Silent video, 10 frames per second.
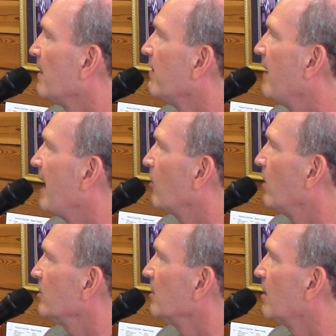That
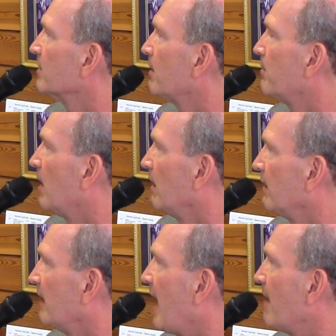question comes up a
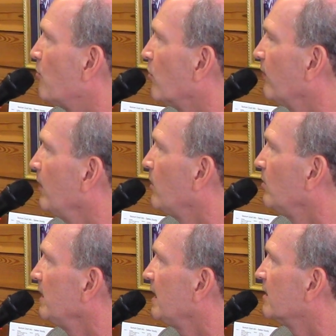lot more
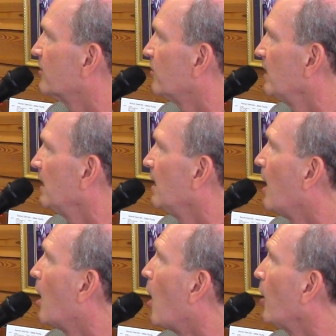frequently concerning
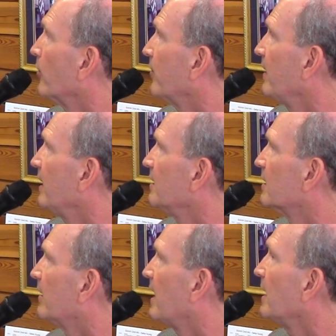other
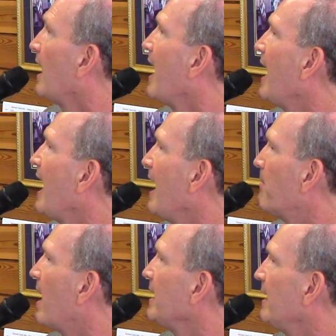things like,
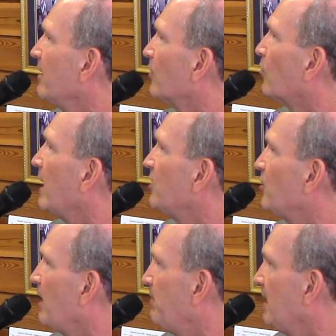am I in the right
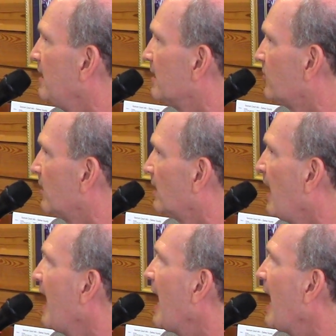JP district?